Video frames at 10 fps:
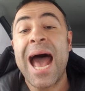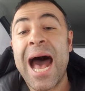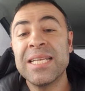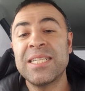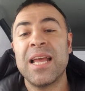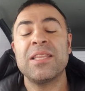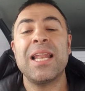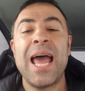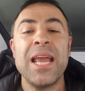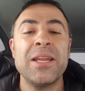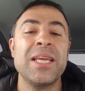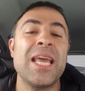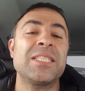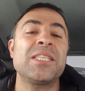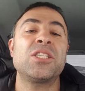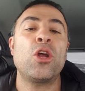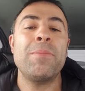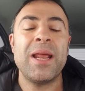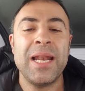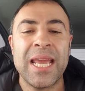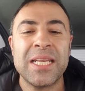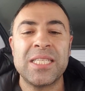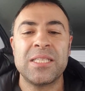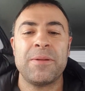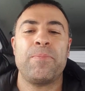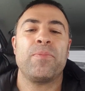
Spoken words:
Aslan, the lion against the Serbian Lynx.